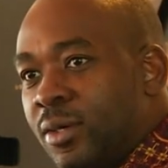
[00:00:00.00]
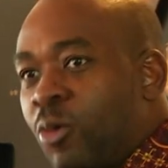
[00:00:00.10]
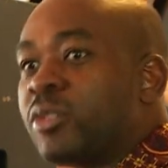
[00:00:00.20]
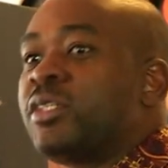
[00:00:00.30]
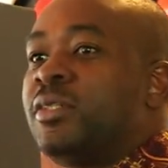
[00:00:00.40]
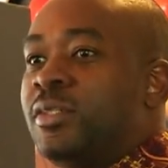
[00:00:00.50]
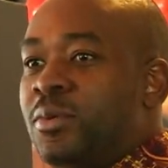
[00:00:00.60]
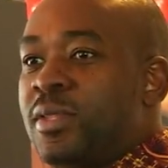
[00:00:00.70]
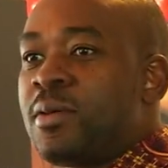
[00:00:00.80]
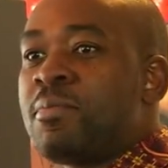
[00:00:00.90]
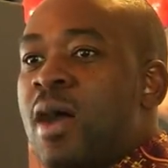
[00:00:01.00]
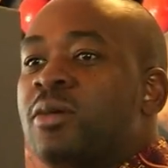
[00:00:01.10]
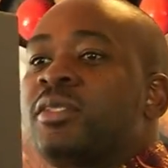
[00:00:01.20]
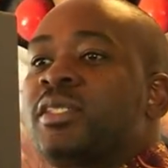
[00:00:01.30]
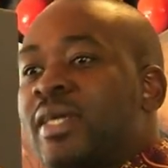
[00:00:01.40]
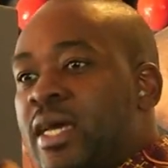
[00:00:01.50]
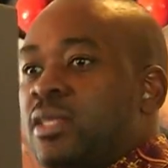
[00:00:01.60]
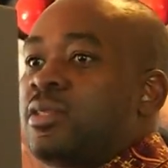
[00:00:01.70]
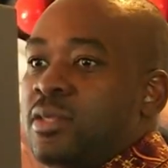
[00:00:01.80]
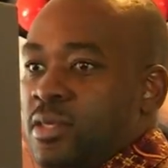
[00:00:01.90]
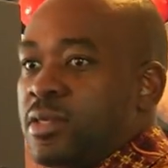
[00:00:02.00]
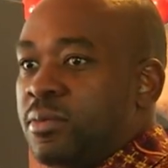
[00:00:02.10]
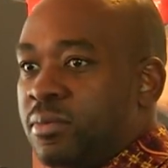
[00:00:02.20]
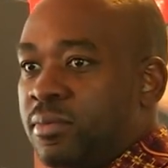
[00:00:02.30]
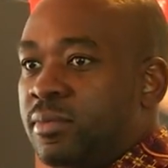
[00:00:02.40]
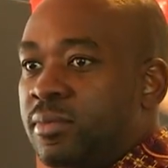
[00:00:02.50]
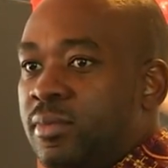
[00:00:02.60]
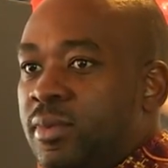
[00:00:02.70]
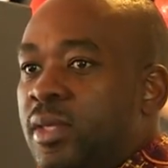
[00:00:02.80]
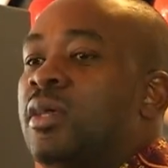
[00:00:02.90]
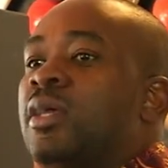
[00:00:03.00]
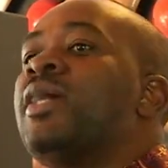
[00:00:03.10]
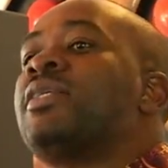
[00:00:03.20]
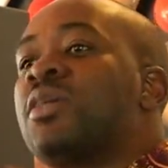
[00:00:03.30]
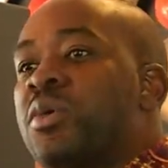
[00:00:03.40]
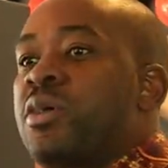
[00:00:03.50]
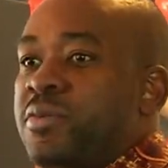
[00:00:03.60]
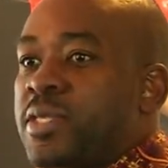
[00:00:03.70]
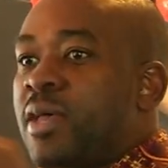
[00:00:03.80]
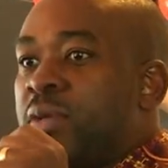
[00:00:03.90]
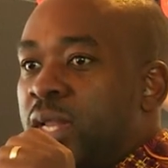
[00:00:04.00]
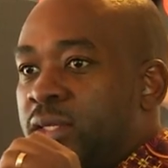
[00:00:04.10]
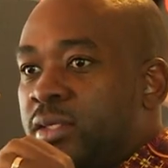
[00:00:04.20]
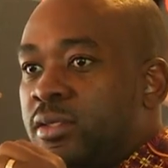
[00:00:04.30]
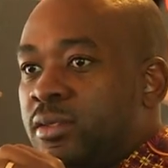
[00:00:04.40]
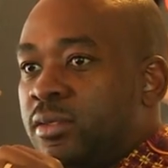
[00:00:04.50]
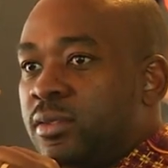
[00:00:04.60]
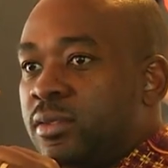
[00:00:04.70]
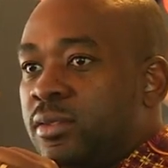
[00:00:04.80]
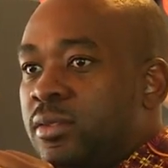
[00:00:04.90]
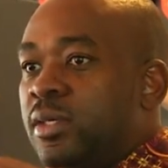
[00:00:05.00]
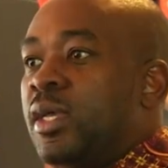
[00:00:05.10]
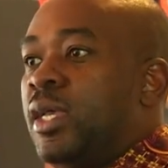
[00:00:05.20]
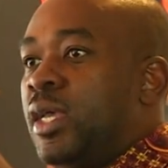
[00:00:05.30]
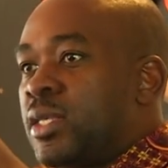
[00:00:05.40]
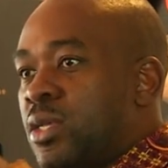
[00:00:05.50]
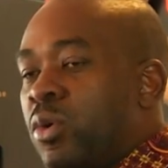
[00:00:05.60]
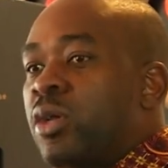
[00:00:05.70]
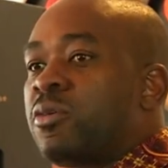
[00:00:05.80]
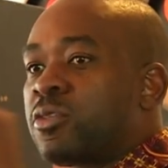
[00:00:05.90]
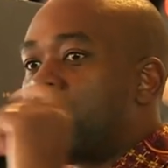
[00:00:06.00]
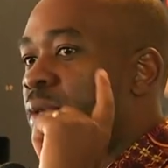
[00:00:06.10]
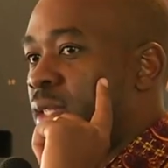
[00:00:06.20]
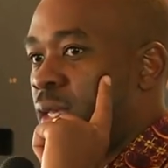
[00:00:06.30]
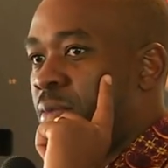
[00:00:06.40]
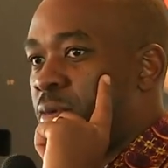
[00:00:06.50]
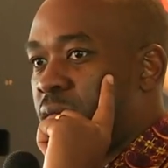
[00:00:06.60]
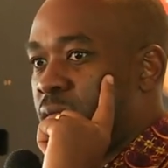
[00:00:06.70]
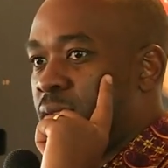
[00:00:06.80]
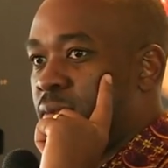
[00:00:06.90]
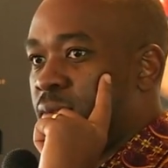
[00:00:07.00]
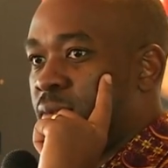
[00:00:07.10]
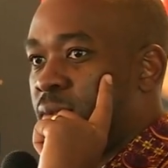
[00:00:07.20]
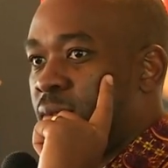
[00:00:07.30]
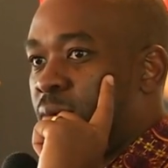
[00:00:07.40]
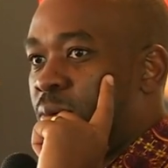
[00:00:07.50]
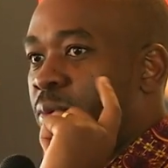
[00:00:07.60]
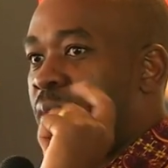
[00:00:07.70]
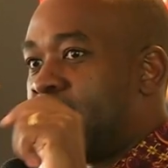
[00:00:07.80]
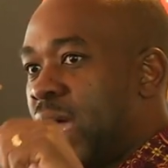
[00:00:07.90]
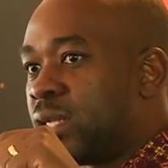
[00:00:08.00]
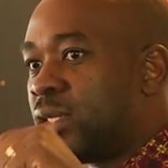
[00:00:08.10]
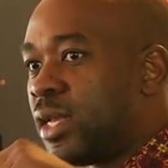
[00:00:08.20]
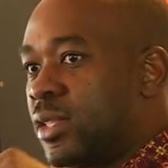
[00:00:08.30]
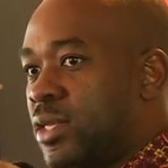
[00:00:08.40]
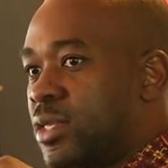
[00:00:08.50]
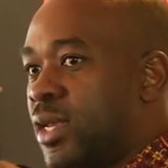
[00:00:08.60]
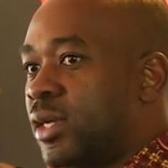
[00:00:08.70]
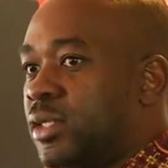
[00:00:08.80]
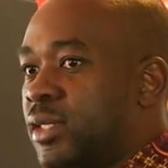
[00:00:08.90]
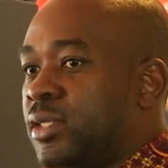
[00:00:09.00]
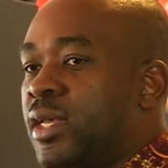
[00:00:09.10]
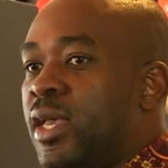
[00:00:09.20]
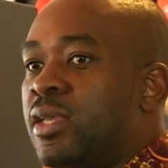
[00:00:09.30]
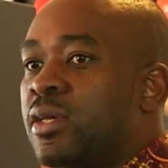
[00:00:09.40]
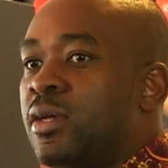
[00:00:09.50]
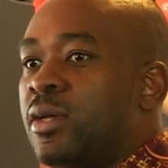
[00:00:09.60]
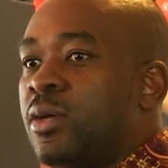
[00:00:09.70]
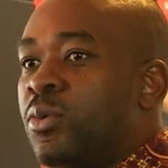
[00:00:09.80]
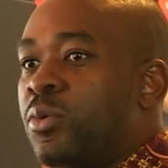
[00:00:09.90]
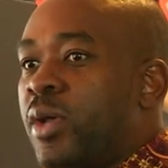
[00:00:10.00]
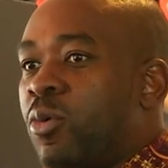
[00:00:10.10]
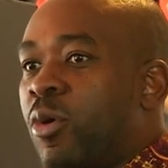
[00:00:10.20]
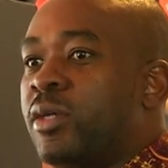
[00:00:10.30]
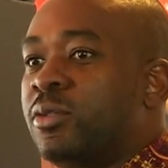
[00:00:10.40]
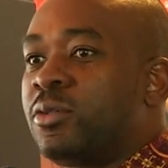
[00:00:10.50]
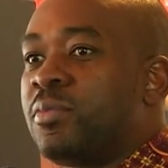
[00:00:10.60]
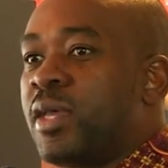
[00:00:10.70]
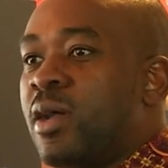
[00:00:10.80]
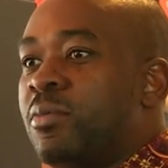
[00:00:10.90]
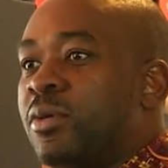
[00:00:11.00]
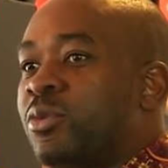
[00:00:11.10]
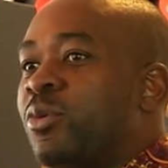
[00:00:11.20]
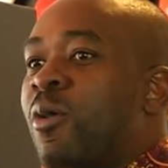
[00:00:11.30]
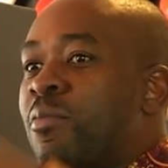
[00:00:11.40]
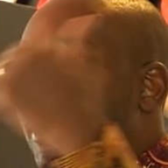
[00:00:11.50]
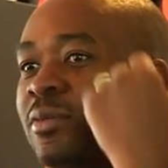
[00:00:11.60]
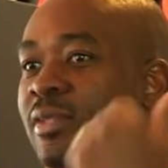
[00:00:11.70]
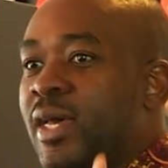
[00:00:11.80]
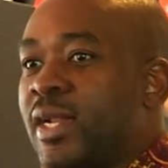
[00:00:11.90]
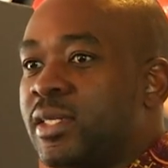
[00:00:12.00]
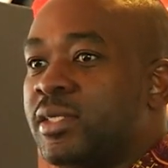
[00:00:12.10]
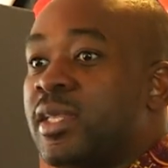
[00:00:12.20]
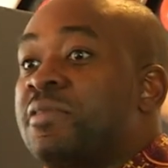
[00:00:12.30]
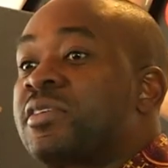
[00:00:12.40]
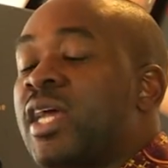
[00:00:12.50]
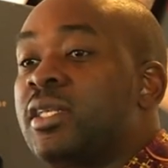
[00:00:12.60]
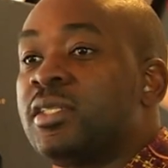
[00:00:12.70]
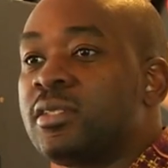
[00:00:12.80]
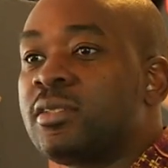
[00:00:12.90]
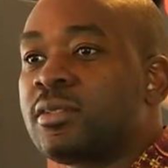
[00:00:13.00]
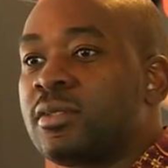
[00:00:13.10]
Continuing with the multi-currency system as a way of stabilizing, as a way of stopping the hemorrhage. We can't at this juncture say we are going to be able to go back to the other teacher. They've tried it.